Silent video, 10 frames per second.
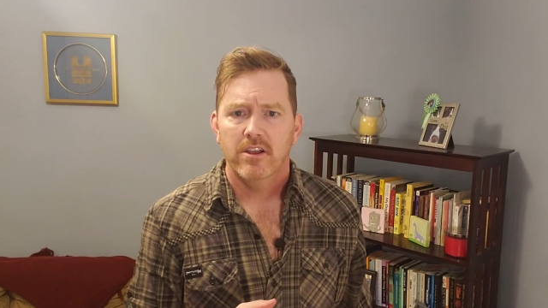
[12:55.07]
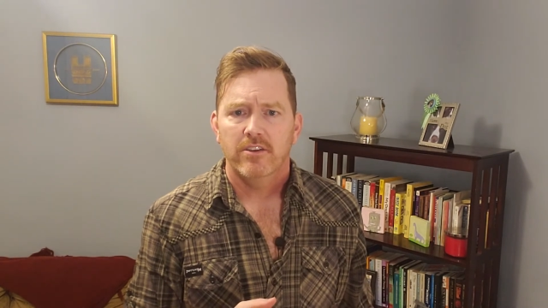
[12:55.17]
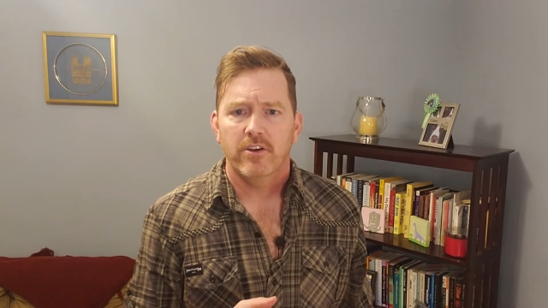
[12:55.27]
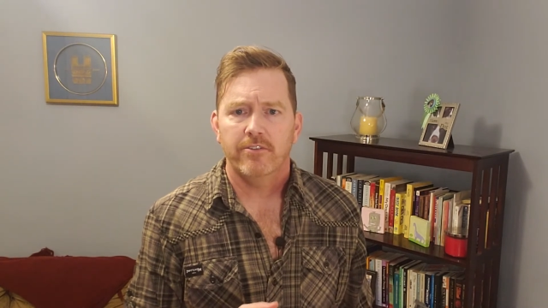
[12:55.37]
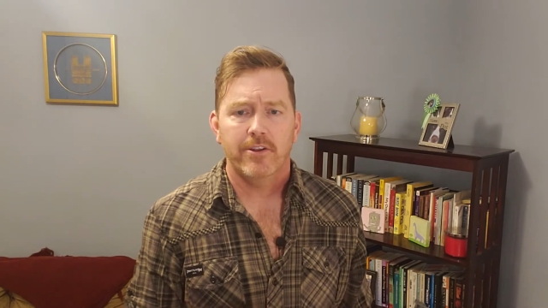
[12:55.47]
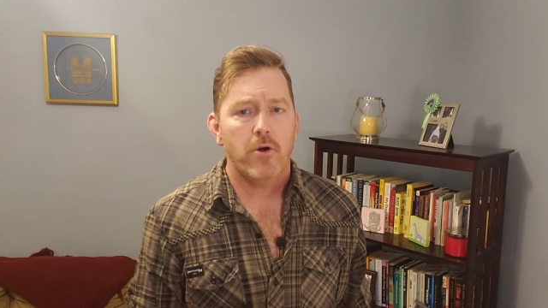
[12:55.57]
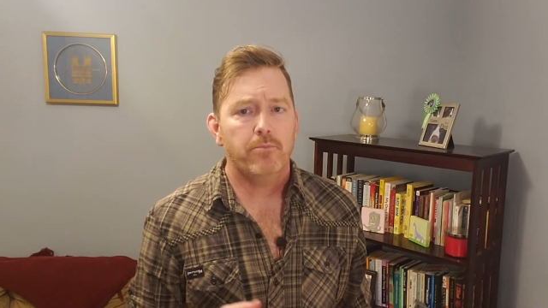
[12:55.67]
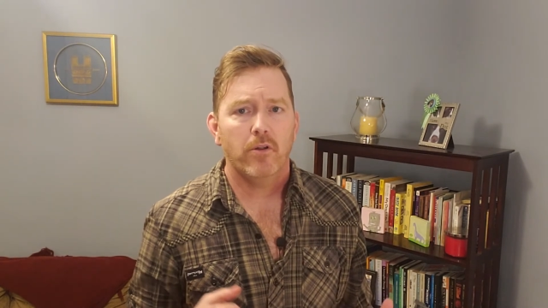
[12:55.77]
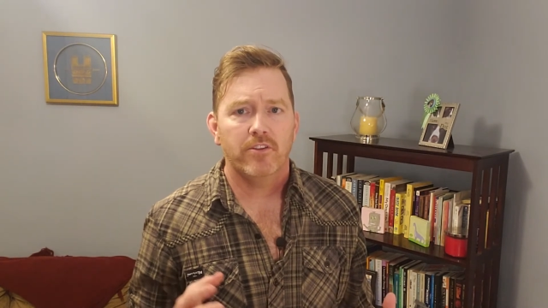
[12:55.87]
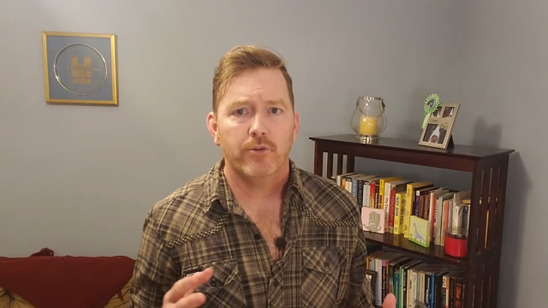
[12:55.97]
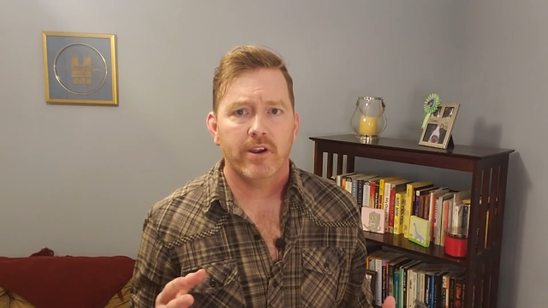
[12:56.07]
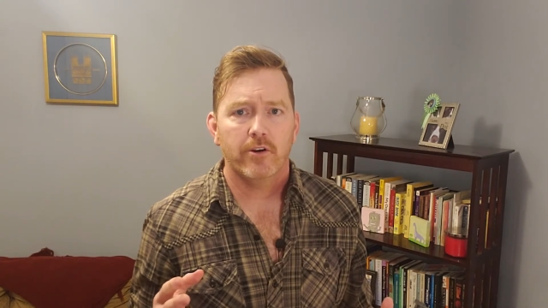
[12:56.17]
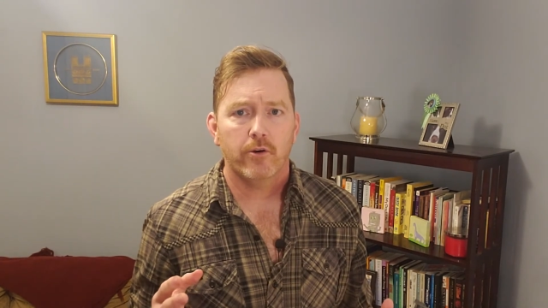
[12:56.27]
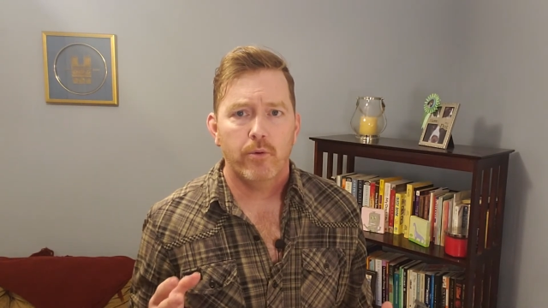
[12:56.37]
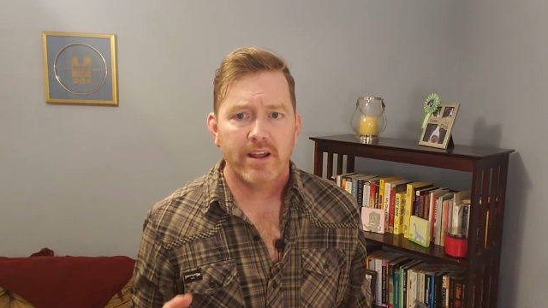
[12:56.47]
So if you don't pull the
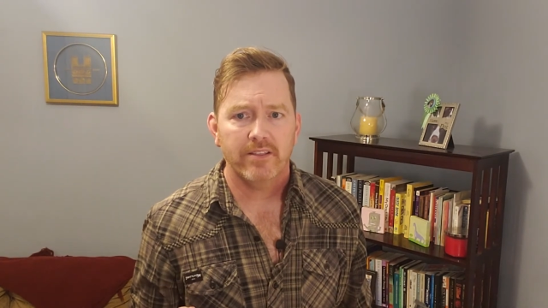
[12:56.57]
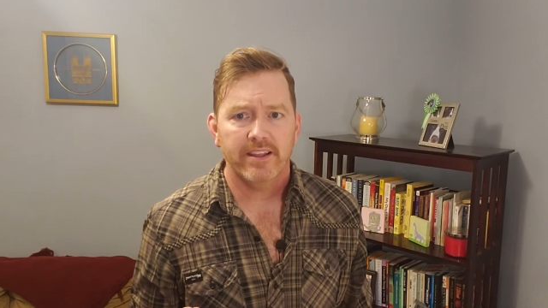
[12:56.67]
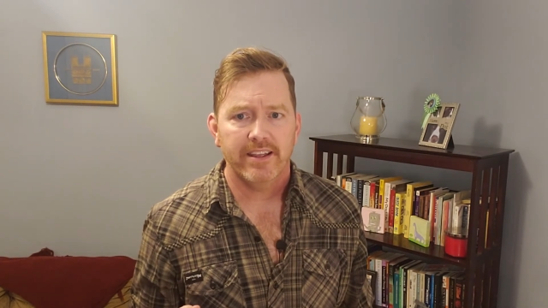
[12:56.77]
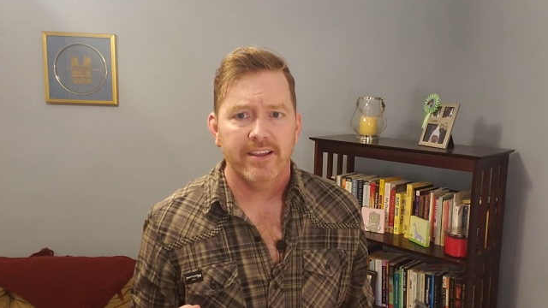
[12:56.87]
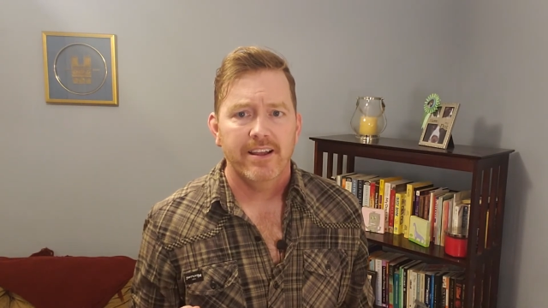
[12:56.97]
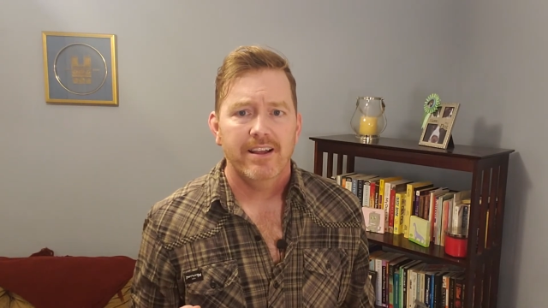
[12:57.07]
trigger quickly,